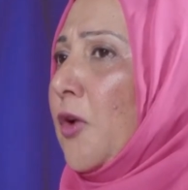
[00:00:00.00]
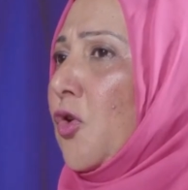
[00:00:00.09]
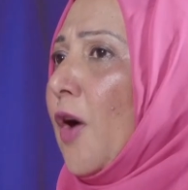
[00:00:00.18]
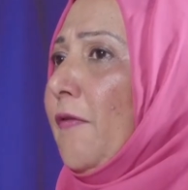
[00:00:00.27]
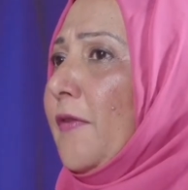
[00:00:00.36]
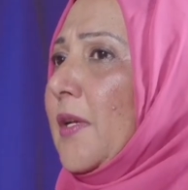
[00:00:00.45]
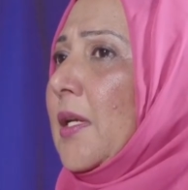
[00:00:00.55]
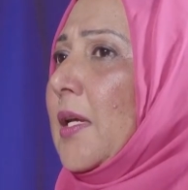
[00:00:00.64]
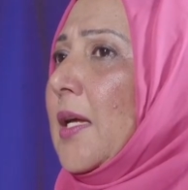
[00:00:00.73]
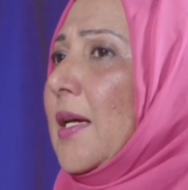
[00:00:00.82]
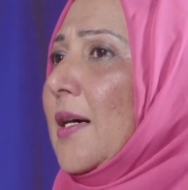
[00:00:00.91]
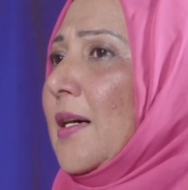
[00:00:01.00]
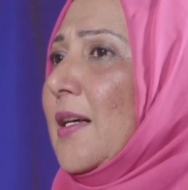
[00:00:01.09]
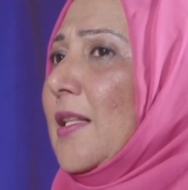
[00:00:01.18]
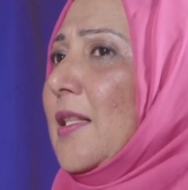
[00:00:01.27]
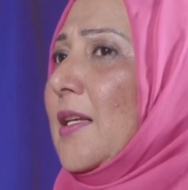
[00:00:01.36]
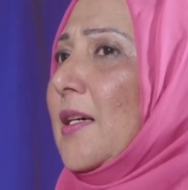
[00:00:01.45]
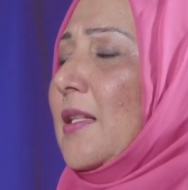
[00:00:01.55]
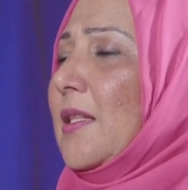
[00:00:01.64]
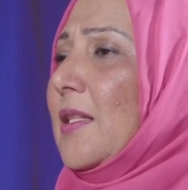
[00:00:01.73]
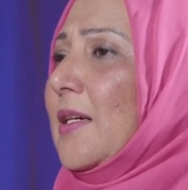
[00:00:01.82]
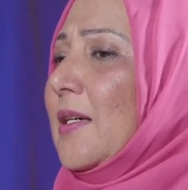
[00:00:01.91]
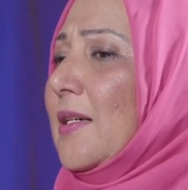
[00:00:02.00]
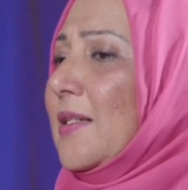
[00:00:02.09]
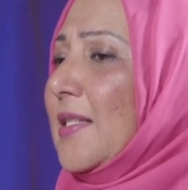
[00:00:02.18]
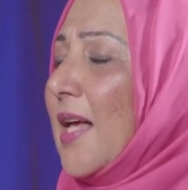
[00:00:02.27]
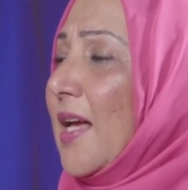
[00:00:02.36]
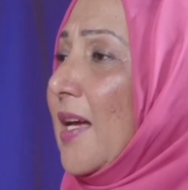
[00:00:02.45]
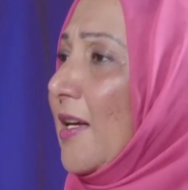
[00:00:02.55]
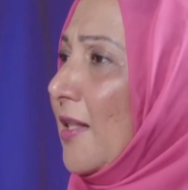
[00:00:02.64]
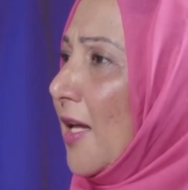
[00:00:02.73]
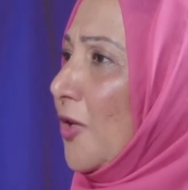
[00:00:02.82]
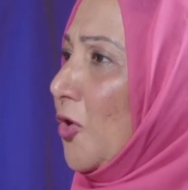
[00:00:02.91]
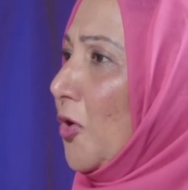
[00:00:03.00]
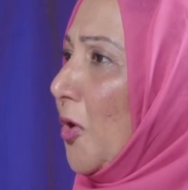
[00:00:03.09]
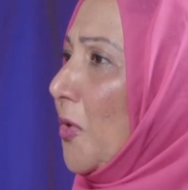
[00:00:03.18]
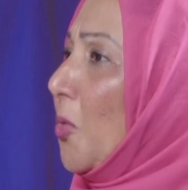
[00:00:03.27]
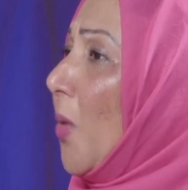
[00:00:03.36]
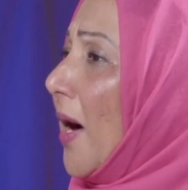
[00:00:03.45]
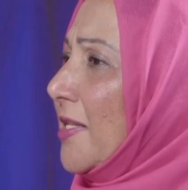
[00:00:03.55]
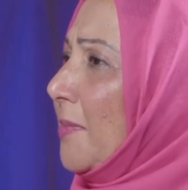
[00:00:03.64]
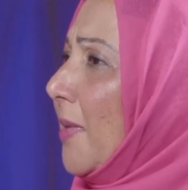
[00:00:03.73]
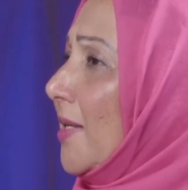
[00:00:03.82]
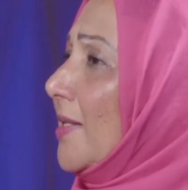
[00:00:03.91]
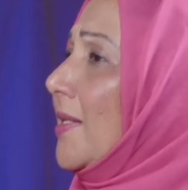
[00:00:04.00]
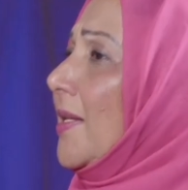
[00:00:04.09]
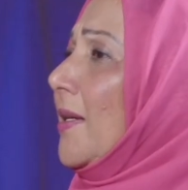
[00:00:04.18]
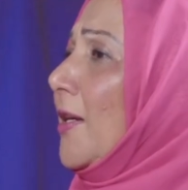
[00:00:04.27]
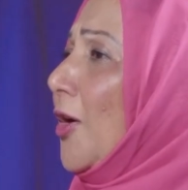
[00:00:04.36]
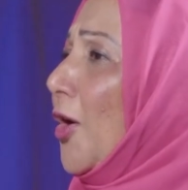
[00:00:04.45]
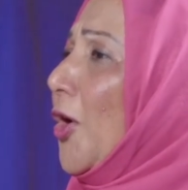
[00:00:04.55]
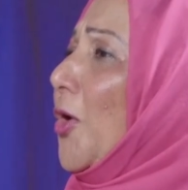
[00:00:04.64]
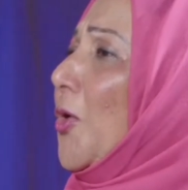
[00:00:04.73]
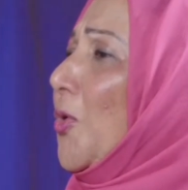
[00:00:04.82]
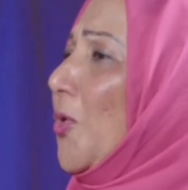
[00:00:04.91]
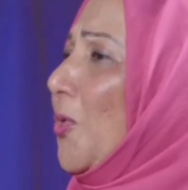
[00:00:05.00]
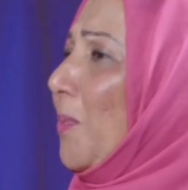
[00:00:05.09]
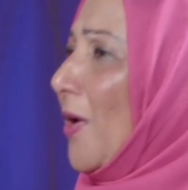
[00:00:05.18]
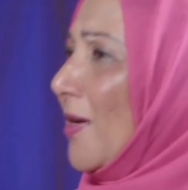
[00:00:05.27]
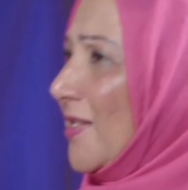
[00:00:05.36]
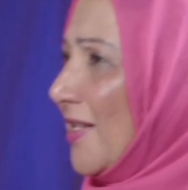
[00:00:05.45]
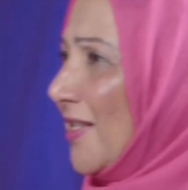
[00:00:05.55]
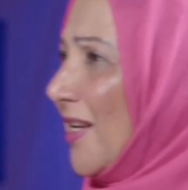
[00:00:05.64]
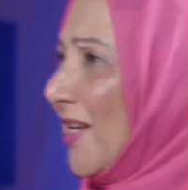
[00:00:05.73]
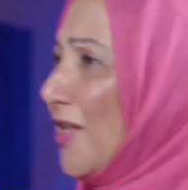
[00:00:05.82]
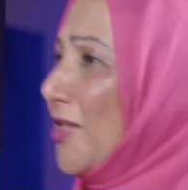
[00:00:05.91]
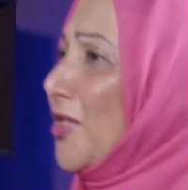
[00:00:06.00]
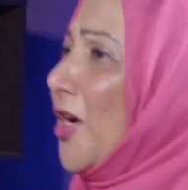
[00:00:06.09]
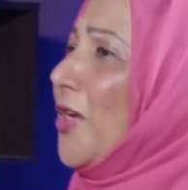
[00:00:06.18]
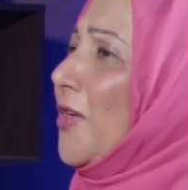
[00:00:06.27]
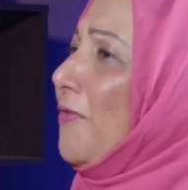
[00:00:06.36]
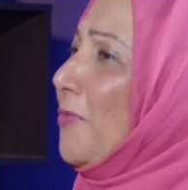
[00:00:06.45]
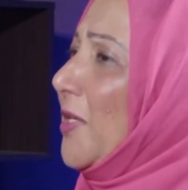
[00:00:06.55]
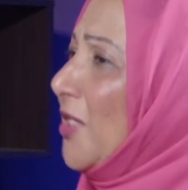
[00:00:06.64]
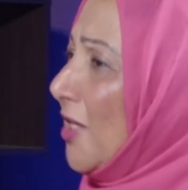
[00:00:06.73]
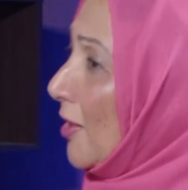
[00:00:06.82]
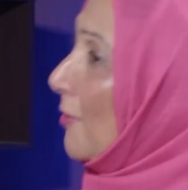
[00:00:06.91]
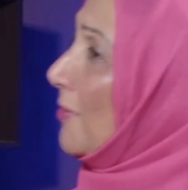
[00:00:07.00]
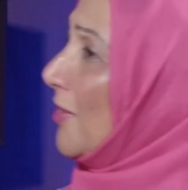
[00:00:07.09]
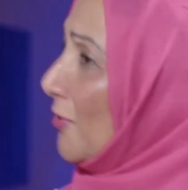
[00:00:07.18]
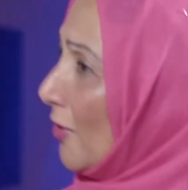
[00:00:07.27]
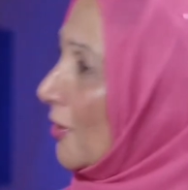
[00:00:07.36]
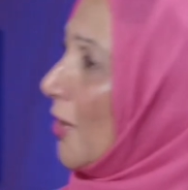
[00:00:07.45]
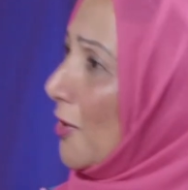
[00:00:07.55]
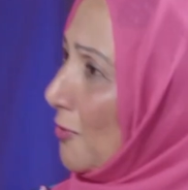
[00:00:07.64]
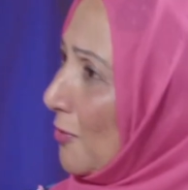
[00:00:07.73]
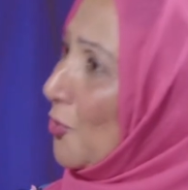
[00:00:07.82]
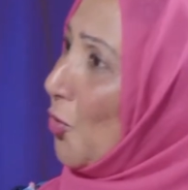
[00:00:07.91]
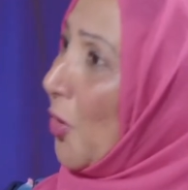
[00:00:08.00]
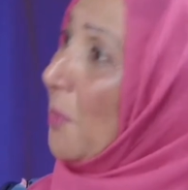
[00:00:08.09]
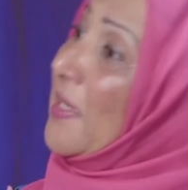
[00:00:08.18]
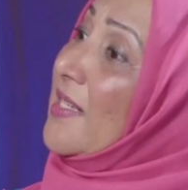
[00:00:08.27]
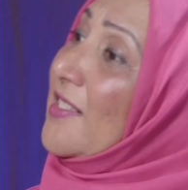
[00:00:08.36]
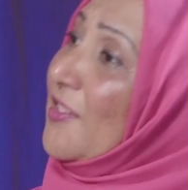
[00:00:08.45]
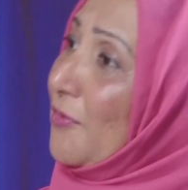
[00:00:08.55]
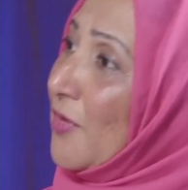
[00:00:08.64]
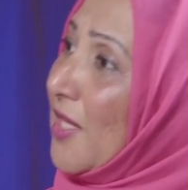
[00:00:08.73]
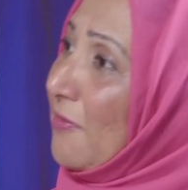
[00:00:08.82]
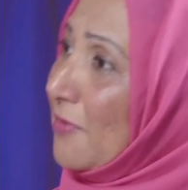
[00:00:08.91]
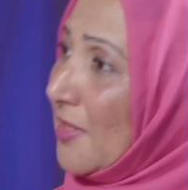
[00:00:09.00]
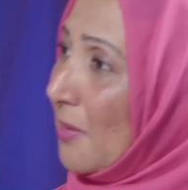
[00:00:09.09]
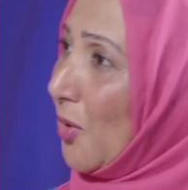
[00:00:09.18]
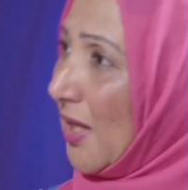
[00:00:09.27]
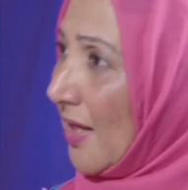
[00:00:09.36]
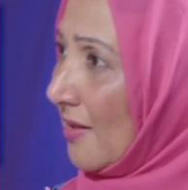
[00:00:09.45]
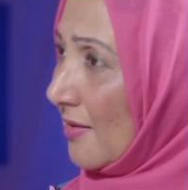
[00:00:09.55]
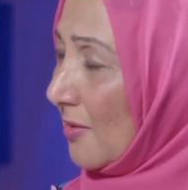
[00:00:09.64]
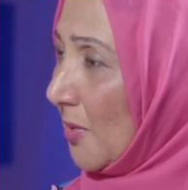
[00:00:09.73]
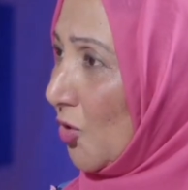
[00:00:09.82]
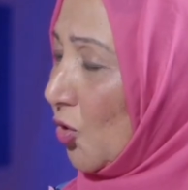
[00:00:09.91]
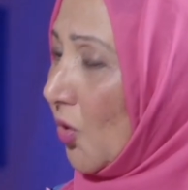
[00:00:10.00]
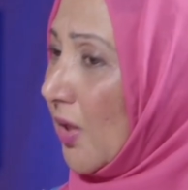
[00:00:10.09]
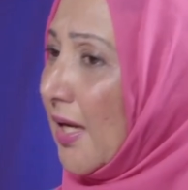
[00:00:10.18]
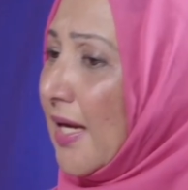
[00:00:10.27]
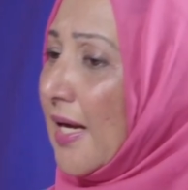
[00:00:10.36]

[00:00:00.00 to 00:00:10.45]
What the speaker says: And you often hear the saying that, you know, the wise man is he who plants a tree, the shade of which he knows he's not going to enjoy, but it's for there for someone else to enjoy.